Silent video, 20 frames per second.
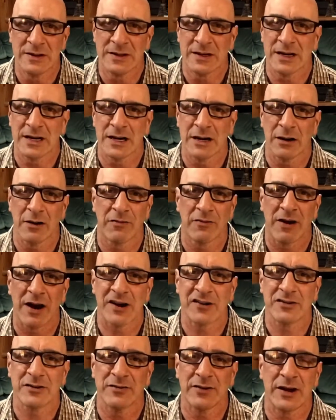a
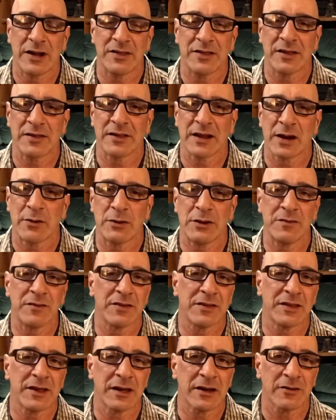fraction of anything that I would even
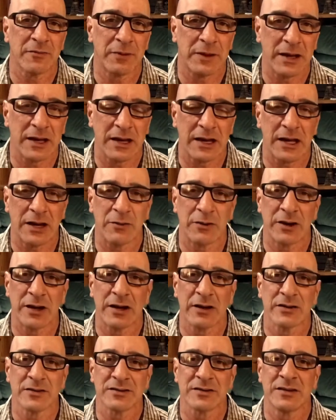think of paying anyone
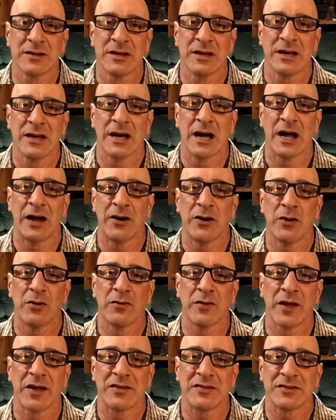else. I
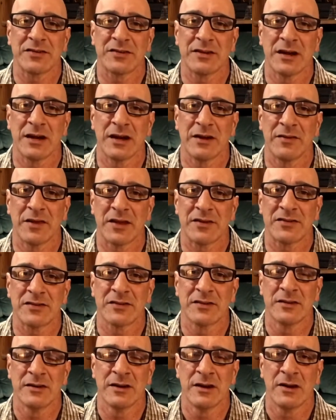know that's
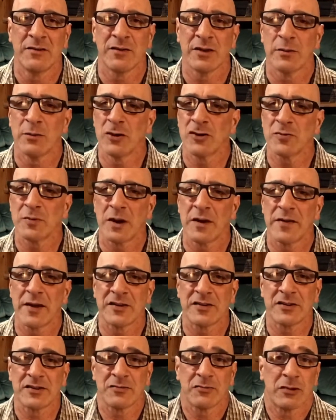for the most part
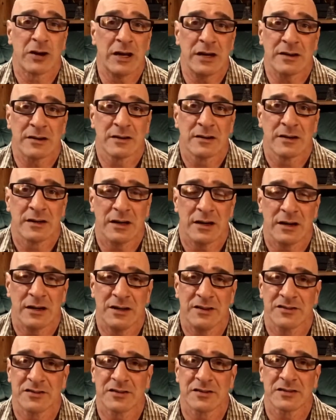that's his rate. You know,
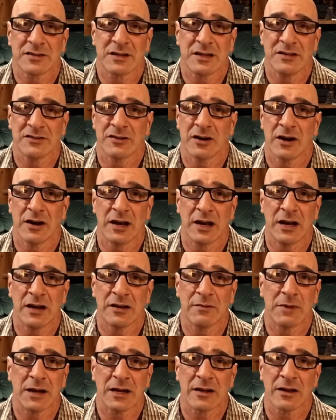he's not in it
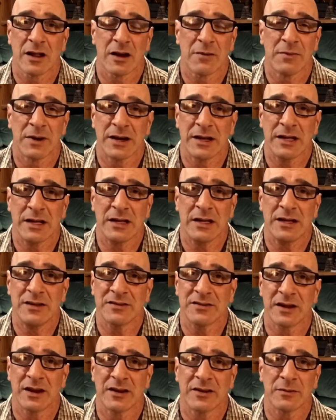to make a lot of money.
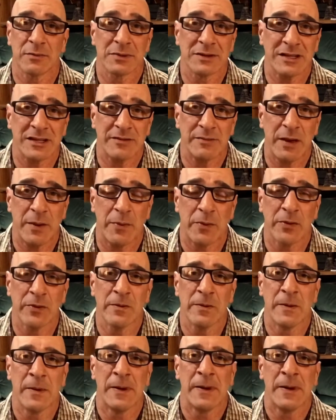He's in it to please people.